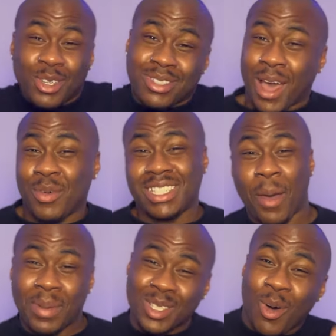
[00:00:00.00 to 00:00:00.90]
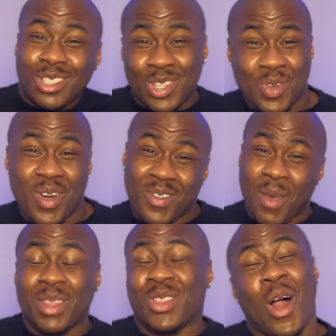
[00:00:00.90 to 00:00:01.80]
so that was episode two of
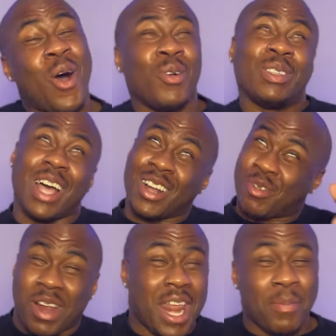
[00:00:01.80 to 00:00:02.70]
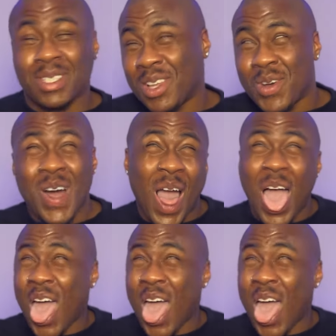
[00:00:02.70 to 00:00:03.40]
Game of Thrones. A great episode.